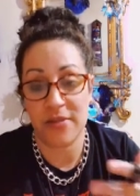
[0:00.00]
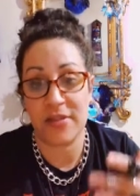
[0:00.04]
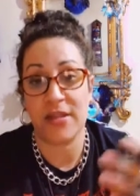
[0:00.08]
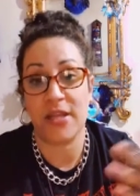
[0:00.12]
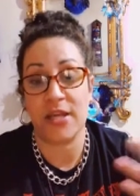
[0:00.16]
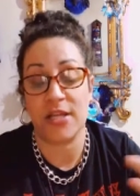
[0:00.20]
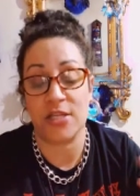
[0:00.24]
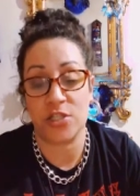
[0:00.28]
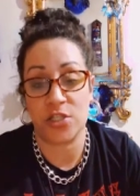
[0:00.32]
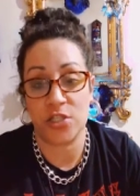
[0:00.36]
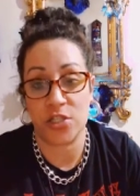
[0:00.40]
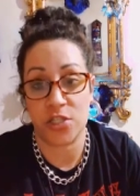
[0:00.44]

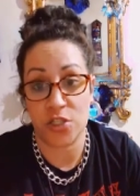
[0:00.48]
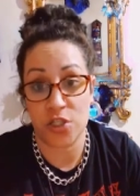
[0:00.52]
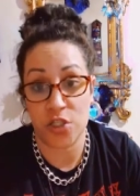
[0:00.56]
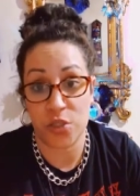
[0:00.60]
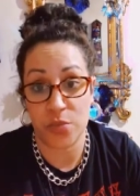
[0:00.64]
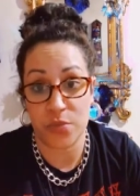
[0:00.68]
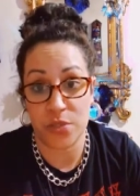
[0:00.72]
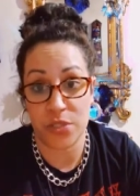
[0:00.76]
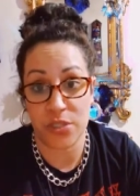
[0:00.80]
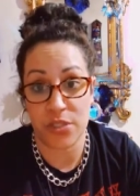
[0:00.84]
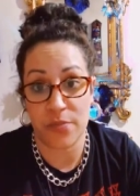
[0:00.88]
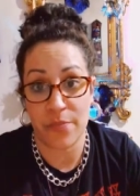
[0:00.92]
ancient
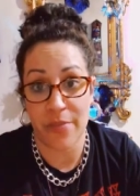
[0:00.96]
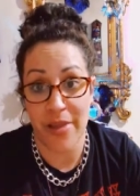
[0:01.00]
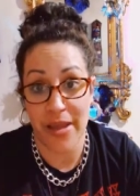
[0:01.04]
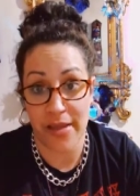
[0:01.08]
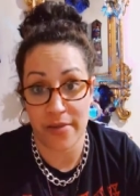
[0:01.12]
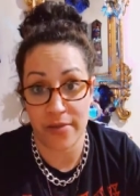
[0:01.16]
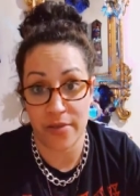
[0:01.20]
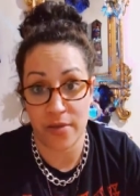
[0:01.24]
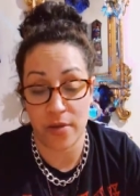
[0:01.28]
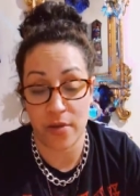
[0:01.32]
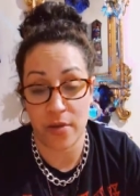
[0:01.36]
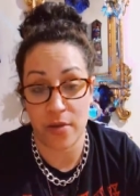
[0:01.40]
Egyptian
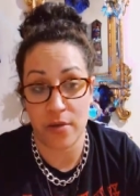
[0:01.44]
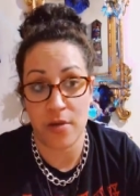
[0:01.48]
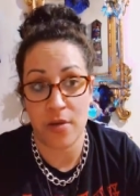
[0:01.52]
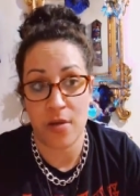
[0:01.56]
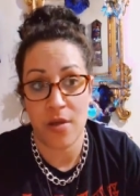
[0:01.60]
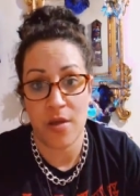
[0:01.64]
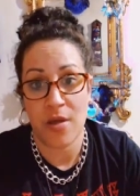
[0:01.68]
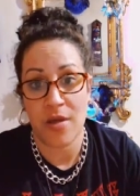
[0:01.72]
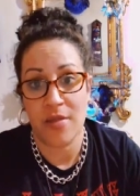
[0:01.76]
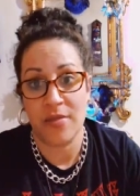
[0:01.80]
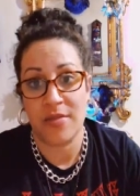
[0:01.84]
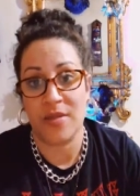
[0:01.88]
pantheon.
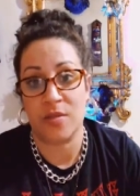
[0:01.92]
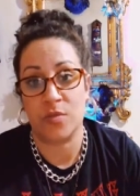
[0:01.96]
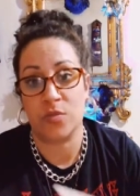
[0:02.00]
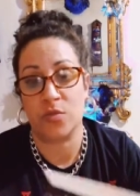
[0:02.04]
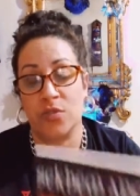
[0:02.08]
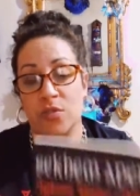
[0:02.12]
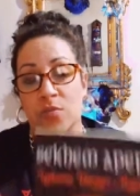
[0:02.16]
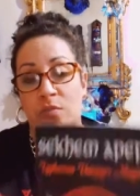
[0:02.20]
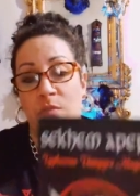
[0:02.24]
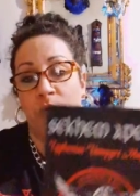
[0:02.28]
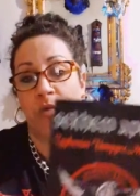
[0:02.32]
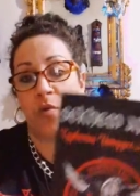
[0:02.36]
This
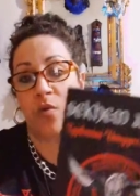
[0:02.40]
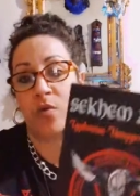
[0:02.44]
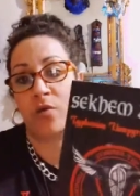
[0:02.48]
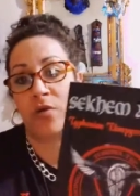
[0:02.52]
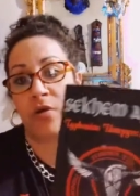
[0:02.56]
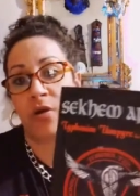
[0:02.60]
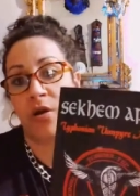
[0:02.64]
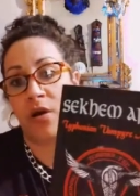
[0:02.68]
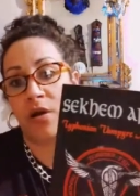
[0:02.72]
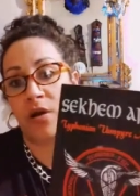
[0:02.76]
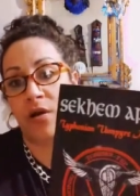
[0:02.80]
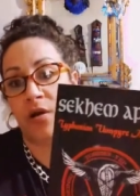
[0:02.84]
was
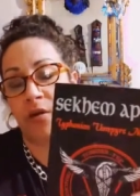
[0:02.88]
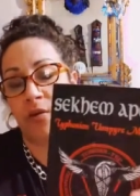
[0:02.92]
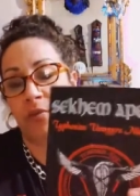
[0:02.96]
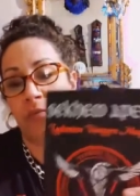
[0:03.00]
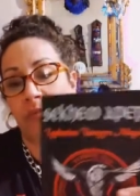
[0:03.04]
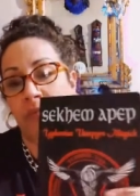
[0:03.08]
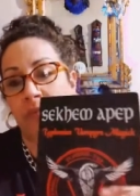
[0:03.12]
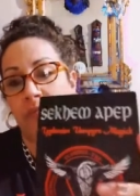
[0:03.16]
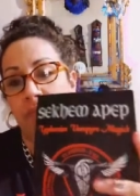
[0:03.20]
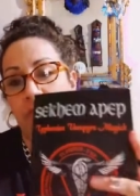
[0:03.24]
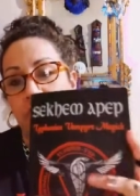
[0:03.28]
more um,